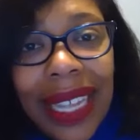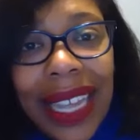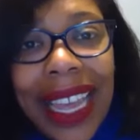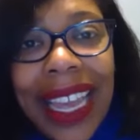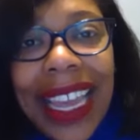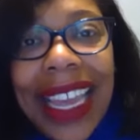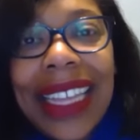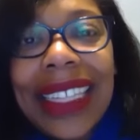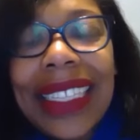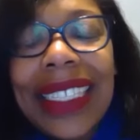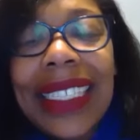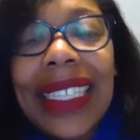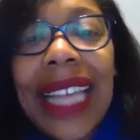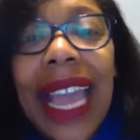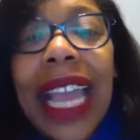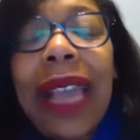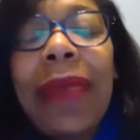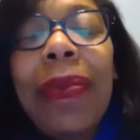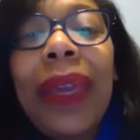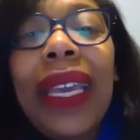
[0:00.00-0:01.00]
It
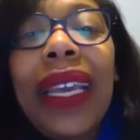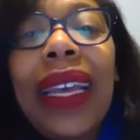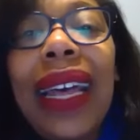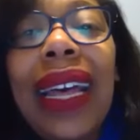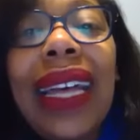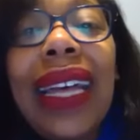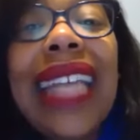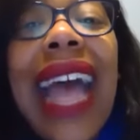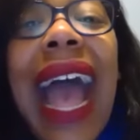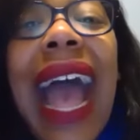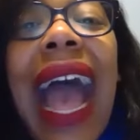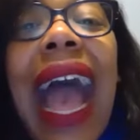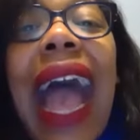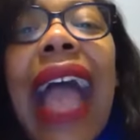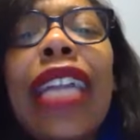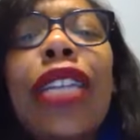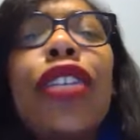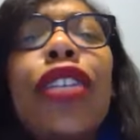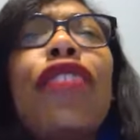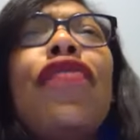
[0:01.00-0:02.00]
sank because I
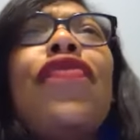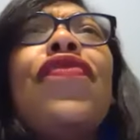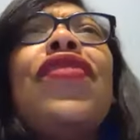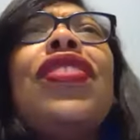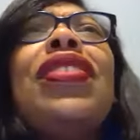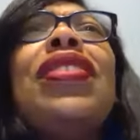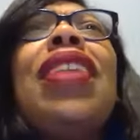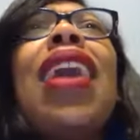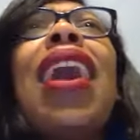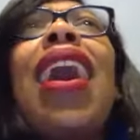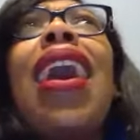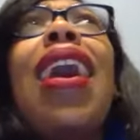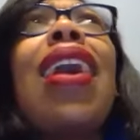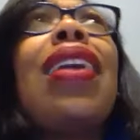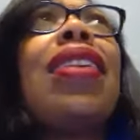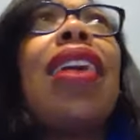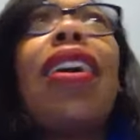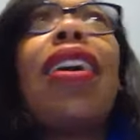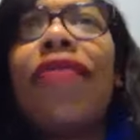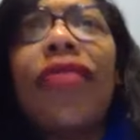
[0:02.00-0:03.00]
knew none
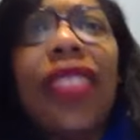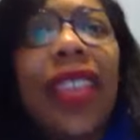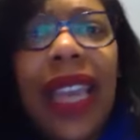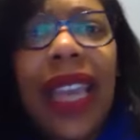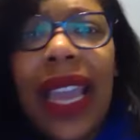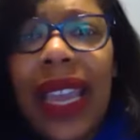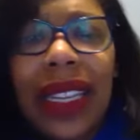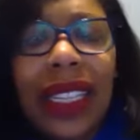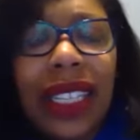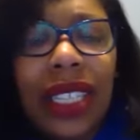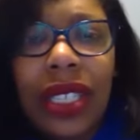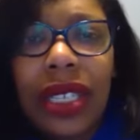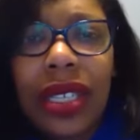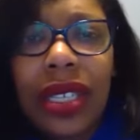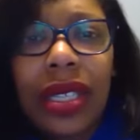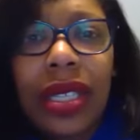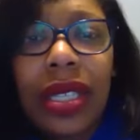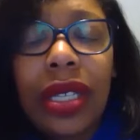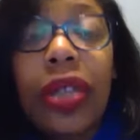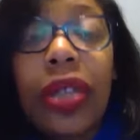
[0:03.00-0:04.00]
of the answers,
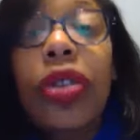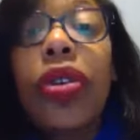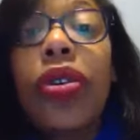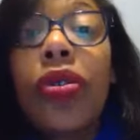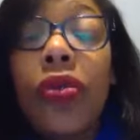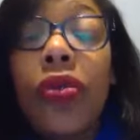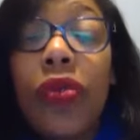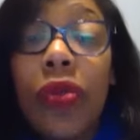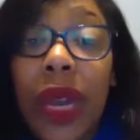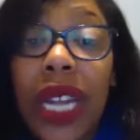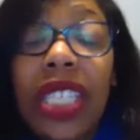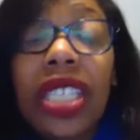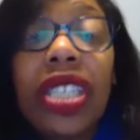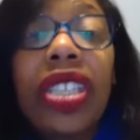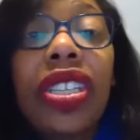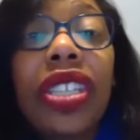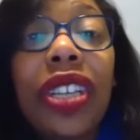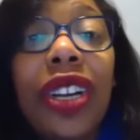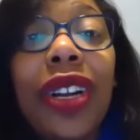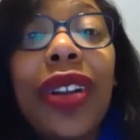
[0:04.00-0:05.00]
which in
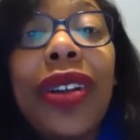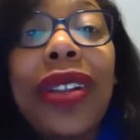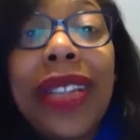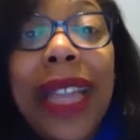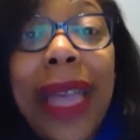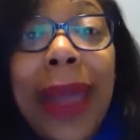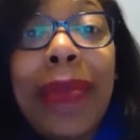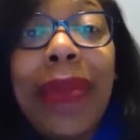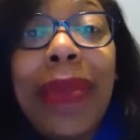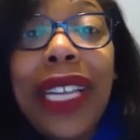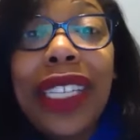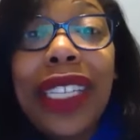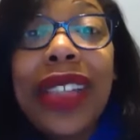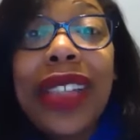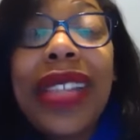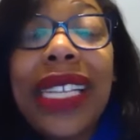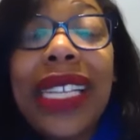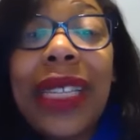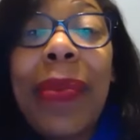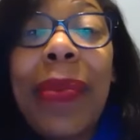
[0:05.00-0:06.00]
turn led me to
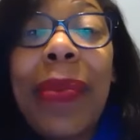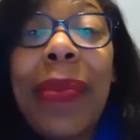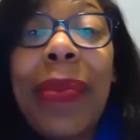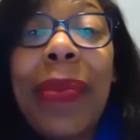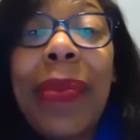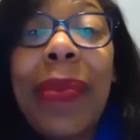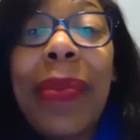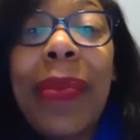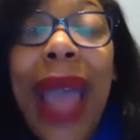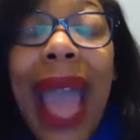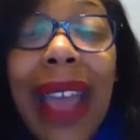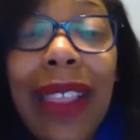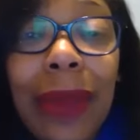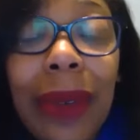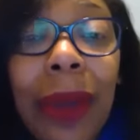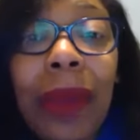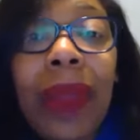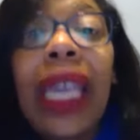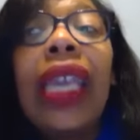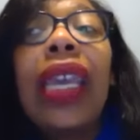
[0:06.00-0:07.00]
this
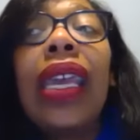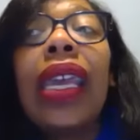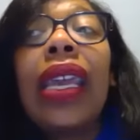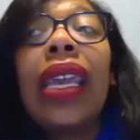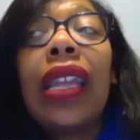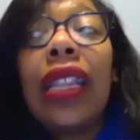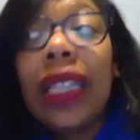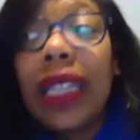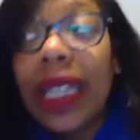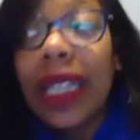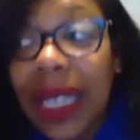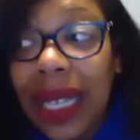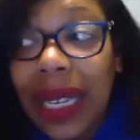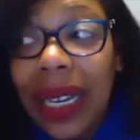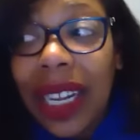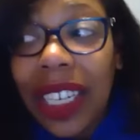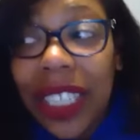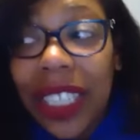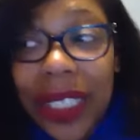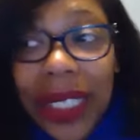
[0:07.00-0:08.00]
bathroom,
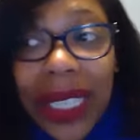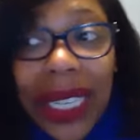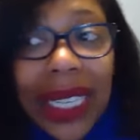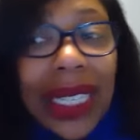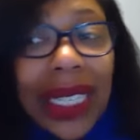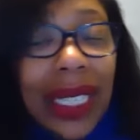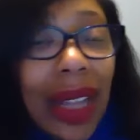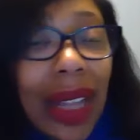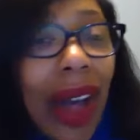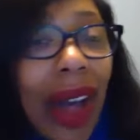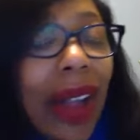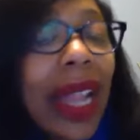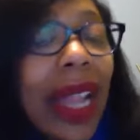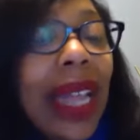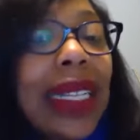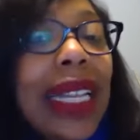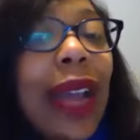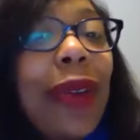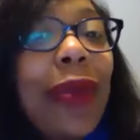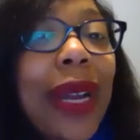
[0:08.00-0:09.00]
looking under each stall
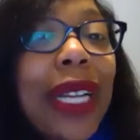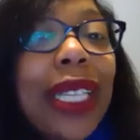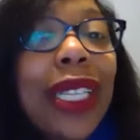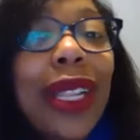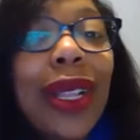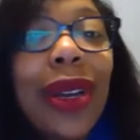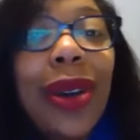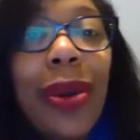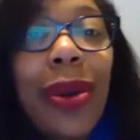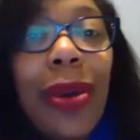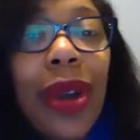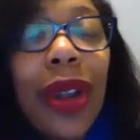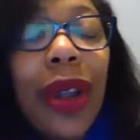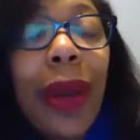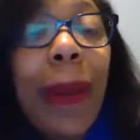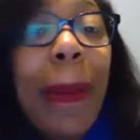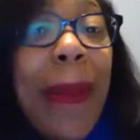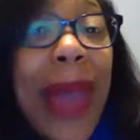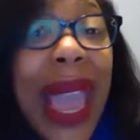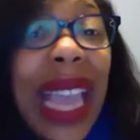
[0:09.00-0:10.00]
as I went to the
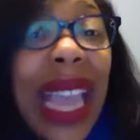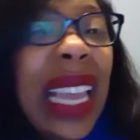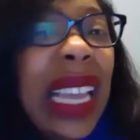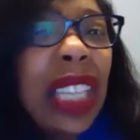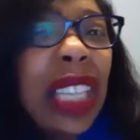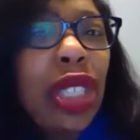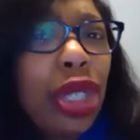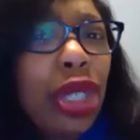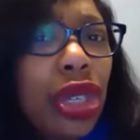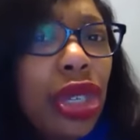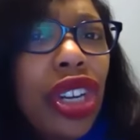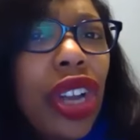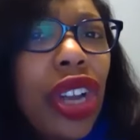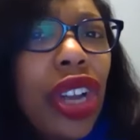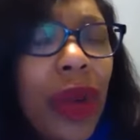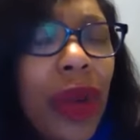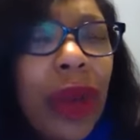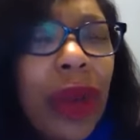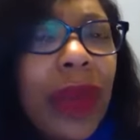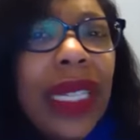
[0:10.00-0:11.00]
corner, making sure no
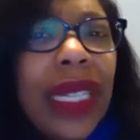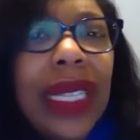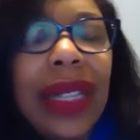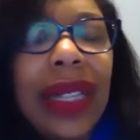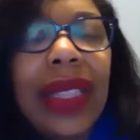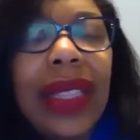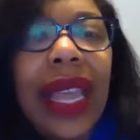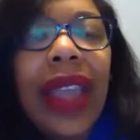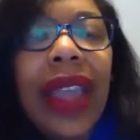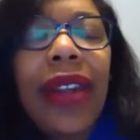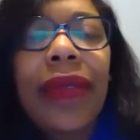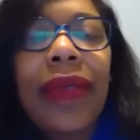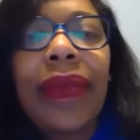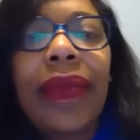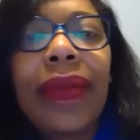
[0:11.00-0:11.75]
one was in there,